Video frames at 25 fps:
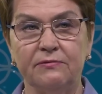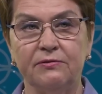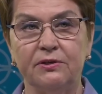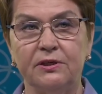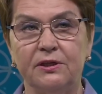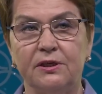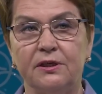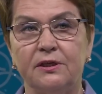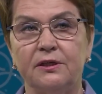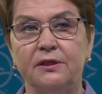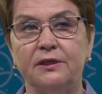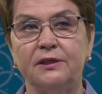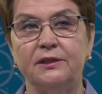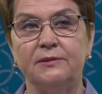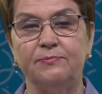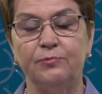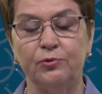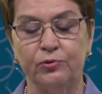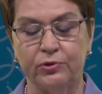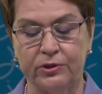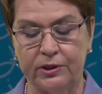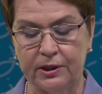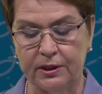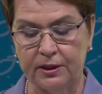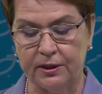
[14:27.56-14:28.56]
social
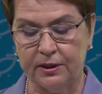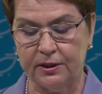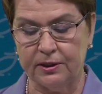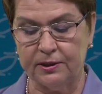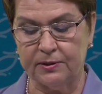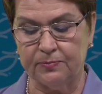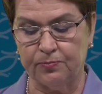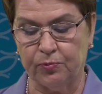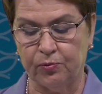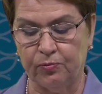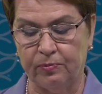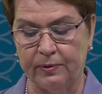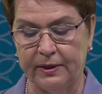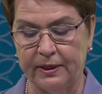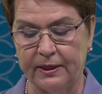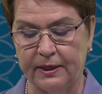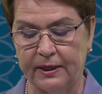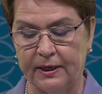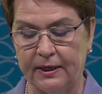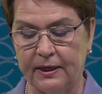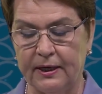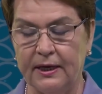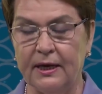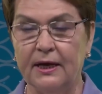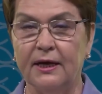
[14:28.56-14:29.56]
problems,
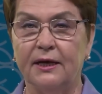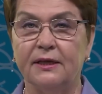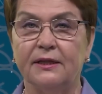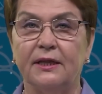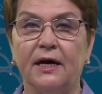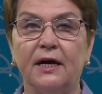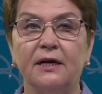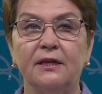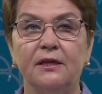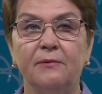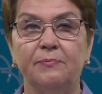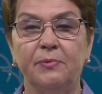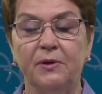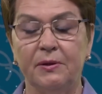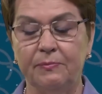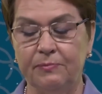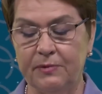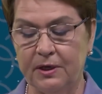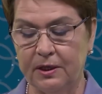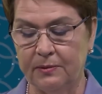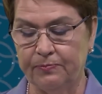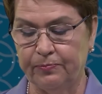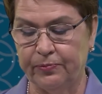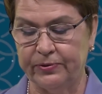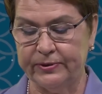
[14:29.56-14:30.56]
and
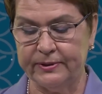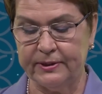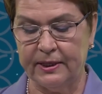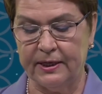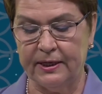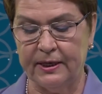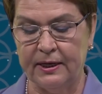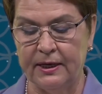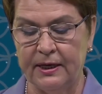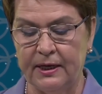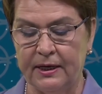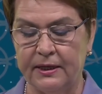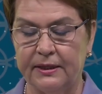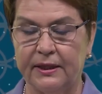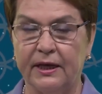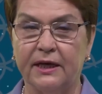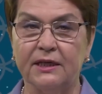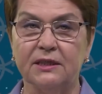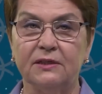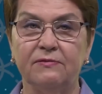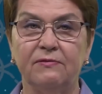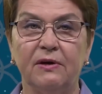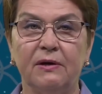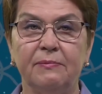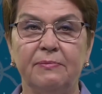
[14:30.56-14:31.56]
financing
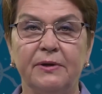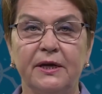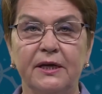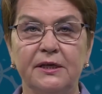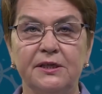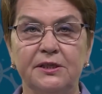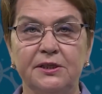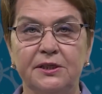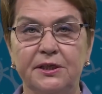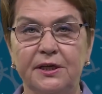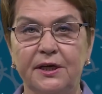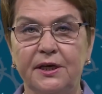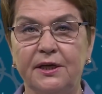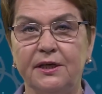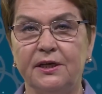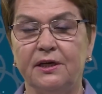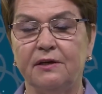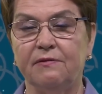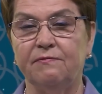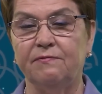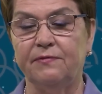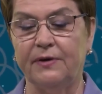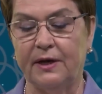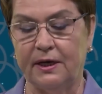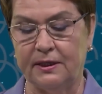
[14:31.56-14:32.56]
from the budget
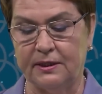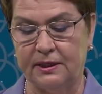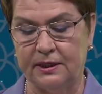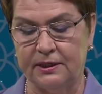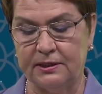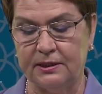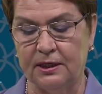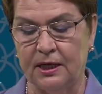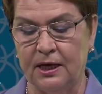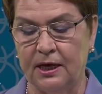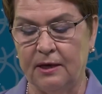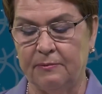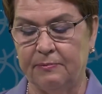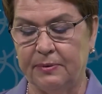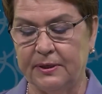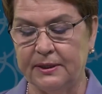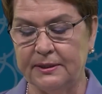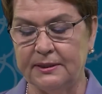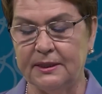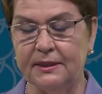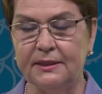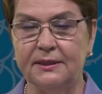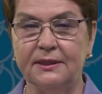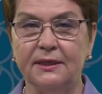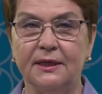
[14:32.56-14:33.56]
of our republic.
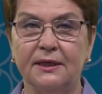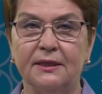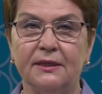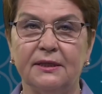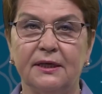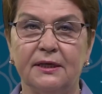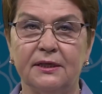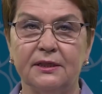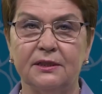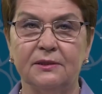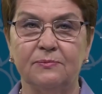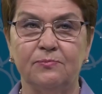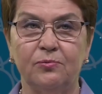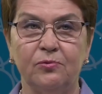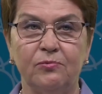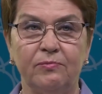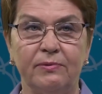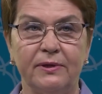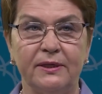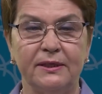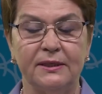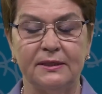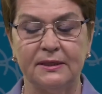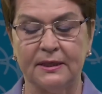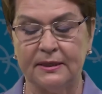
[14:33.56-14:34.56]
For
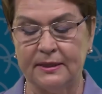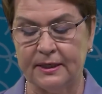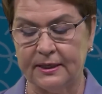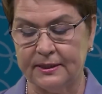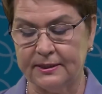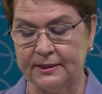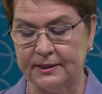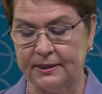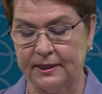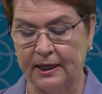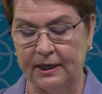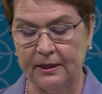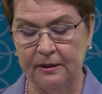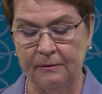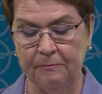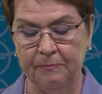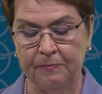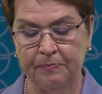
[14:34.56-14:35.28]
instance, when we applied to the